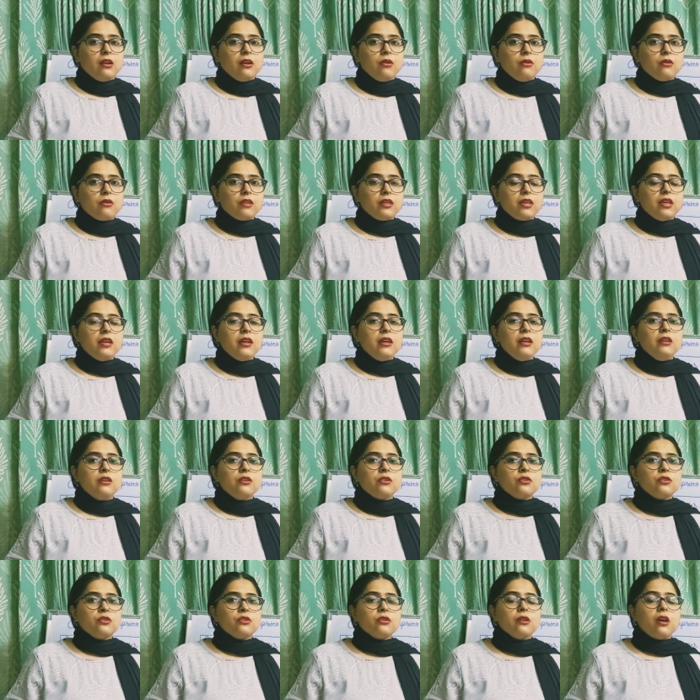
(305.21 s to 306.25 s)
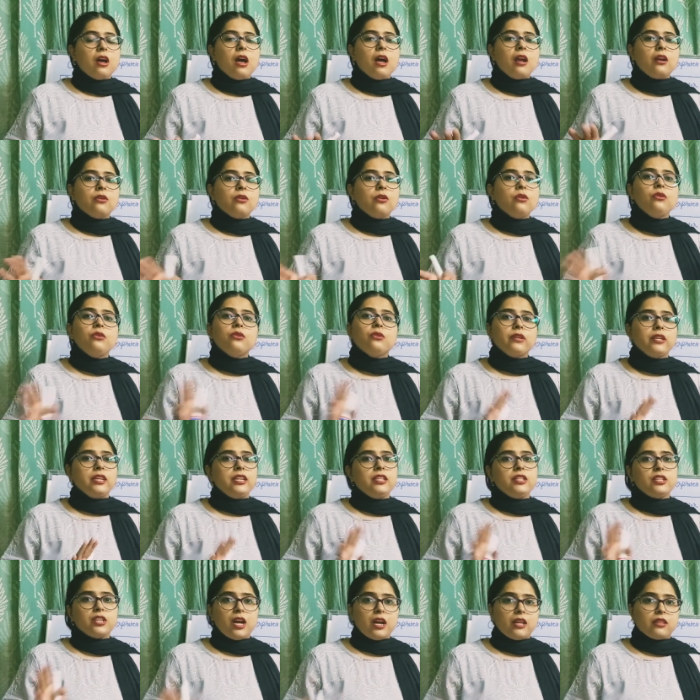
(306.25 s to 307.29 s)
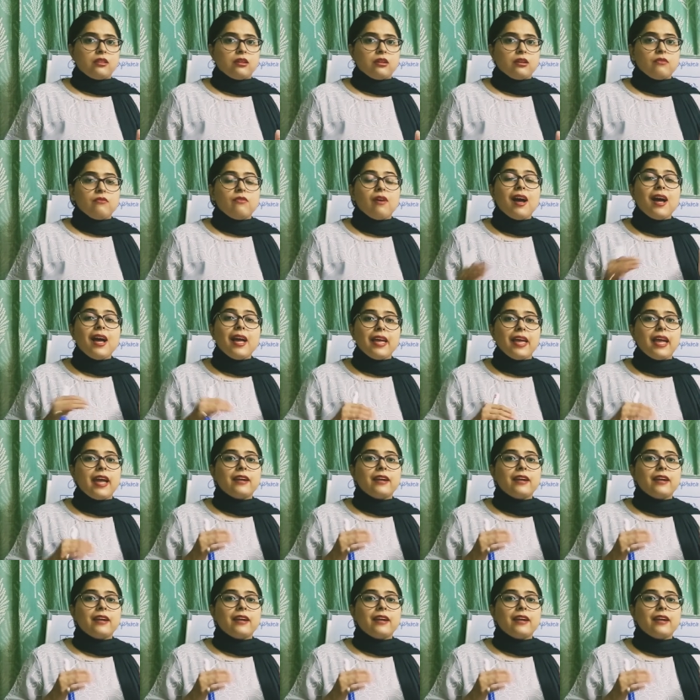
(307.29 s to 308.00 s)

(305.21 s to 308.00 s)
okay, are known to each other. Why?